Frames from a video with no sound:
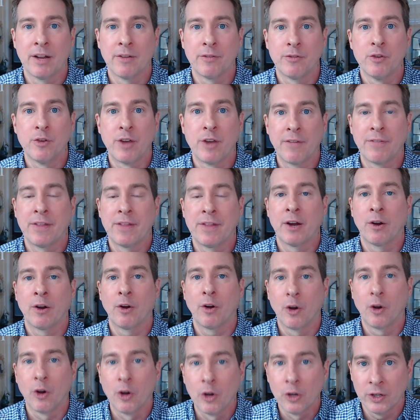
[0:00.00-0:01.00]
If you get there
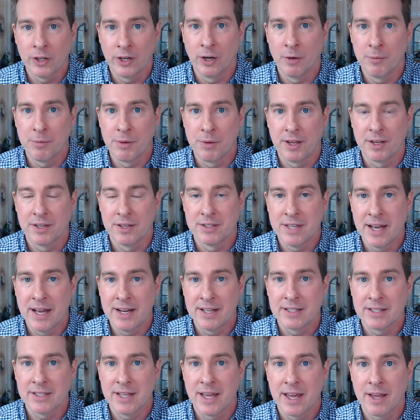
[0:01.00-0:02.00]
earlier, because then
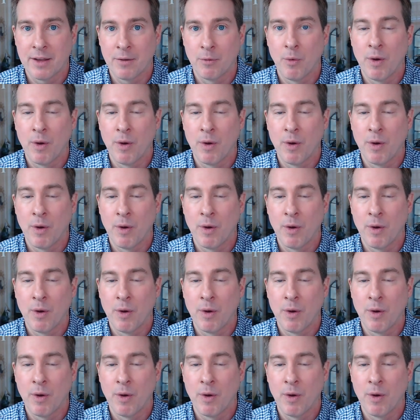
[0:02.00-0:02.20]
it's like,